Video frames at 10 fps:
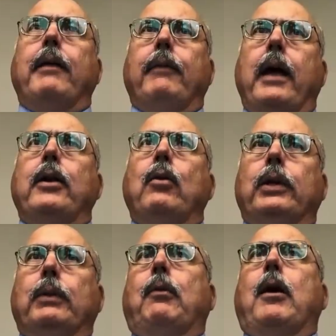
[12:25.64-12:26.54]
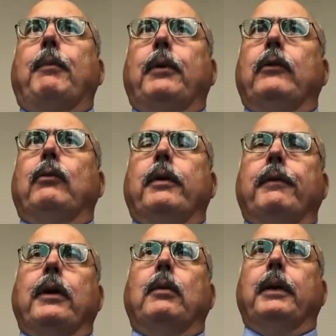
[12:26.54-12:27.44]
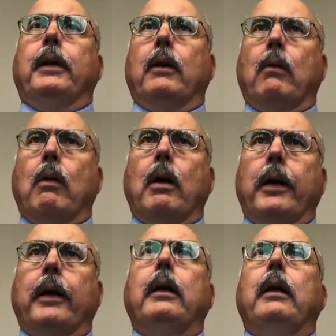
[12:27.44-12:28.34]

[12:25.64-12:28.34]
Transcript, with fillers: I, I know what the properties we're developing and acquiring,